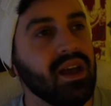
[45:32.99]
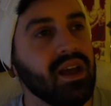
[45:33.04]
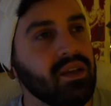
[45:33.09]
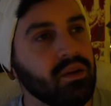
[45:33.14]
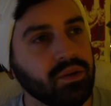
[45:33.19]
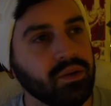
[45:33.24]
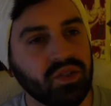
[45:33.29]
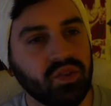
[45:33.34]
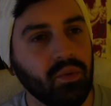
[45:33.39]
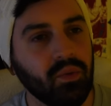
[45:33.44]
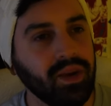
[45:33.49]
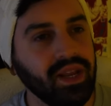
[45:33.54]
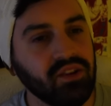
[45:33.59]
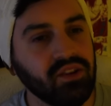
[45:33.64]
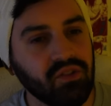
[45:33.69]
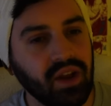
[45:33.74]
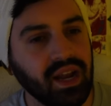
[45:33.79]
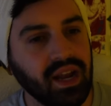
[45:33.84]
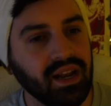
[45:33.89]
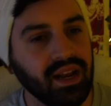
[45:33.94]
There were so many
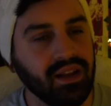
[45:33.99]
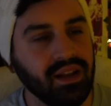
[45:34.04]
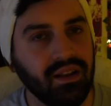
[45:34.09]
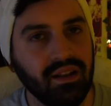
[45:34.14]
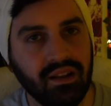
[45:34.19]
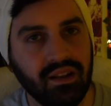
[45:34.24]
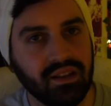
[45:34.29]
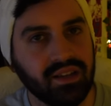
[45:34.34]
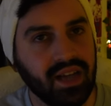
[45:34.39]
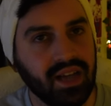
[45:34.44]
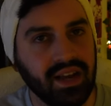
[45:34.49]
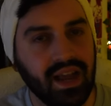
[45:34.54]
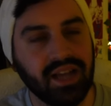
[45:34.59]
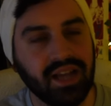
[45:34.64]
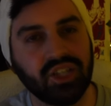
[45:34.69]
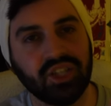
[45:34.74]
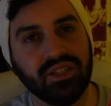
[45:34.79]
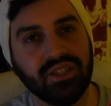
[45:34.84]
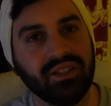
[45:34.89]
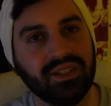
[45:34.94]
great little
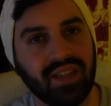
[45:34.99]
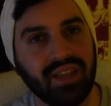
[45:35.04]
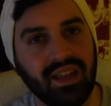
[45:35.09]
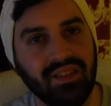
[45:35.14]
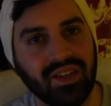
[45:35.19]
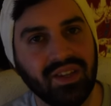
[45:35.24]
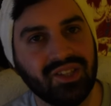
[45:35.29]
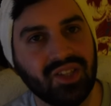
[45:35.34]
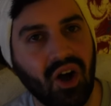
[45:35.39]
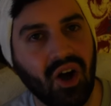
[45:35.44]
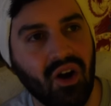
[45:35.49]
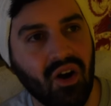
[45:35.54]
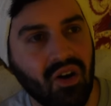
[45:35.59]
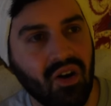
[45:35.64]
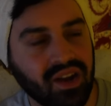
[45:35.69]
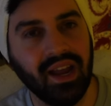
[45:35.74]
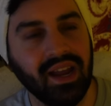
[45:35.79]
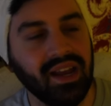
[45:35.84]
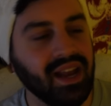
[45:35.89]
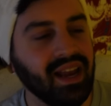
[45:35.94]
connections in this
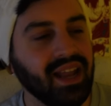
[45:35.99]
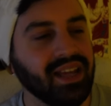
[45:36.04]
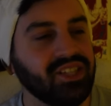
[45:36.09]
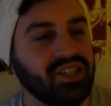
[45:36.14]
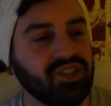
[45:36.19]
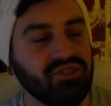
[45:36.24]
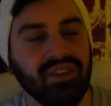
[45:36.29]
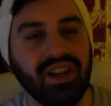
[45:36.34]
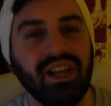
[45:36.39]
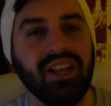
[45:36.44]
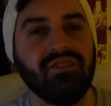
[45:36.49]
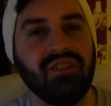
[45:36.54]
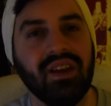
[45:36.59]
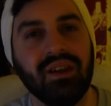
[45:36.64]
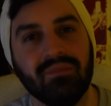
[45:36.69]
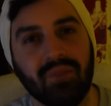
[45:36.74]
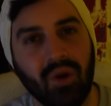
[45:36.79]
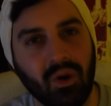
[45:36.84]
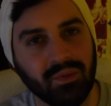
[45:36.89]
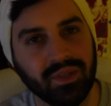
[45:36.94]
arc and it led to really
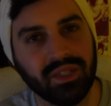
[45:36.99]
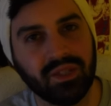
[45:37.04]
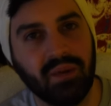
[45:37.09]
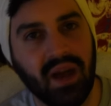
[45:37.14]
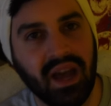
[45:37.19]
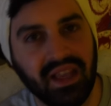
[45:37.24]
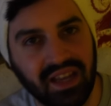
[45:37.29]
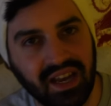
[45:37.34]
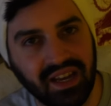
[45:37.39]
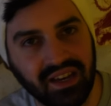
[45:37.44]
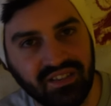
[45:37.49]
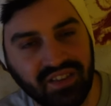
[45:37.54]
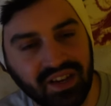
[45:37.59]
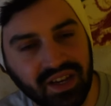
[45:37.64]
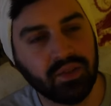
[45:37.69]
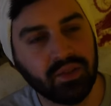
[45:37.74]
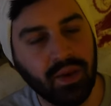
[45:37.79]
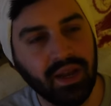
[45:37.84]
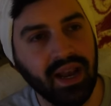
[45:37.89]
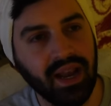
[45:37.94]
great moments by the end of
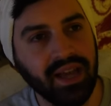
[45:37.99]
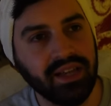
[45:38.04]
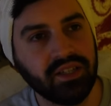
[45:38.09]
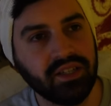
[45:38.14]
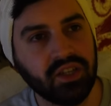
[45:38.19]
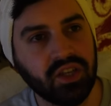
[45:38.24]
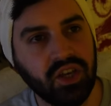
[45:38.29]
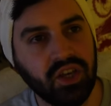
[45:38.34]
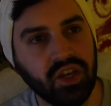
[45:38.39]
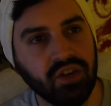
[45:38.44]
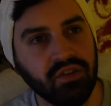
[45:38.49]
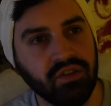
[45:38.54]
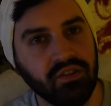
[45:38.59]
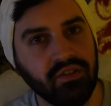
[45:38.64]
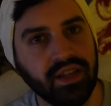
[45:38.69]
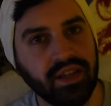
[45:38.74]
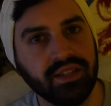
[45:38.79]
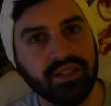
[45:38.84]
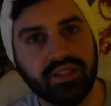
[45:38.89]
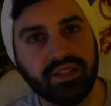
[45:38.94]
it. So I liked
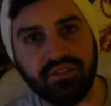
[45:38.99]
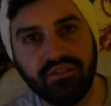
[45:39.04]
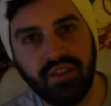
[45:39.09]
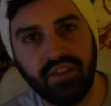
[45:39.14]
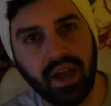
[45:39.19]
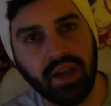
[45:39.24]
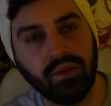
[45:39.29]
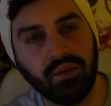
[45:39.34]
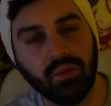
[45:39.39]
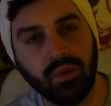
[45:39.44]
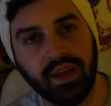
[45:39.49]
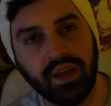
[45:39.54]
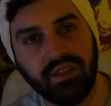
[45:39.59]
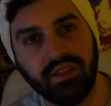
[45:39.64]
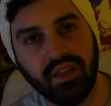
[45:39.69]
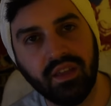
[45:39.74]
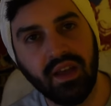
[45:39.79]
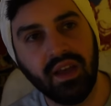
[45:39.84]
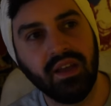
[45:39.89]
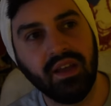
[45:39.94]
Kuririn's fight
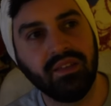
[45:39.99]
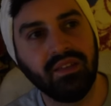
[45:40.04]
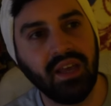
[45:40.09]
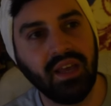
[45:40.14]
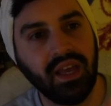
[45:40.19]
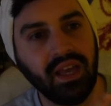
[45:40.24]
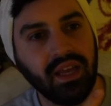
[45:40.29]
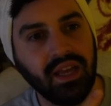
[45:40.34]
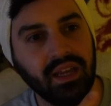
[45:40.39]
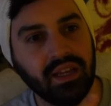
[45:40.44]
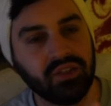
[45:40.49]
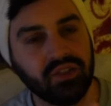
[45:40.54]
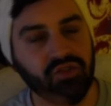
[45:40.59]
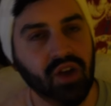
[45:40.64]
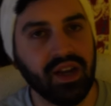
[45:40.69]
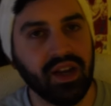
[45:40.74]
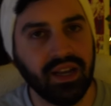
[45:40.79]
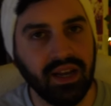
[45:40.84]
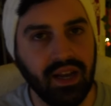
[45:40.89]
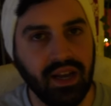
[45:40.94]
with the
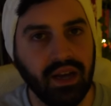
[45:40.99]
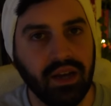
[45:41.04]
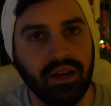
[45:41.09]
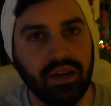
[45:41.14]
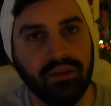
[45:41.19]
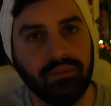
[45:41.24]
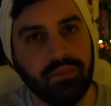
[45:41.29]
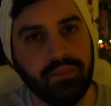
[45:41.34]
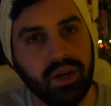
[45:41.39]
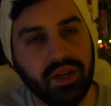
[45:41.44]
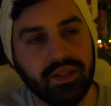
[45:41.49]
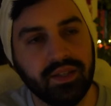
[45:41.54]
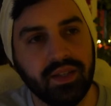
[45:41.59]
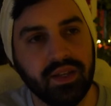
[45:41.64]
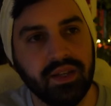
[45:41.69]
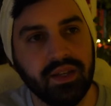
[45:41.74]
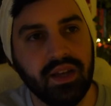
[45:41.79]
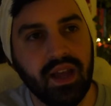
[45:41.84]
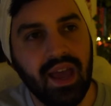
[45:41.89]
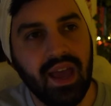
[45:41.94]
Dracula
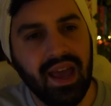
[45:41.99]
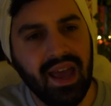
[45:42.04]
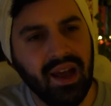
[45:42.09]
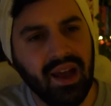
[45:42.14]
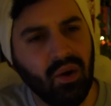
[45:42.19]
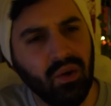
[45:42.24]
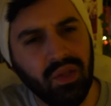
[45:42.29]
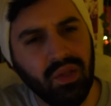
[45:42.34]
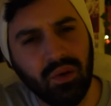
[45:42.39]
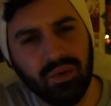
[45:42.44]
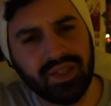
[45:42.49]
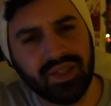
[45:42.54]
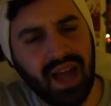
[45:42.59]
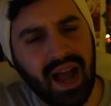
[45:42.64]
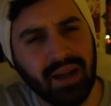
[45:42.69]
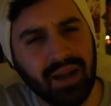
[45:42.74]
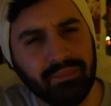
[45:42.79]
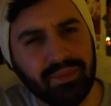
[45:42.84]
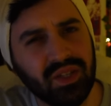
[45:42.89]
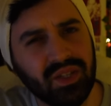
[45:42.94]
person, although it was
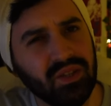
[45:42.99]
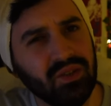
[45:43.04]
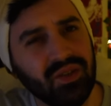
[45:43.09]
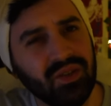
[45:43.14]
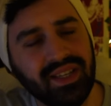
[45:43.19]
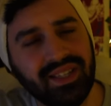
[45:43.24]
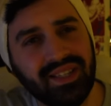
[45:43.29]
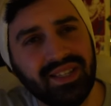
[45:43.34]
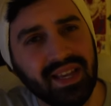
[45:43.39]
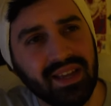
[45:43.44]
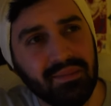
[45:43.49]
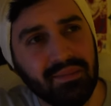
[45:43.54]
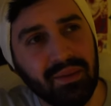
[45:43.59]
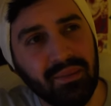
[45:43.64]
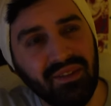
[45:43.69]
absolutely sick. It made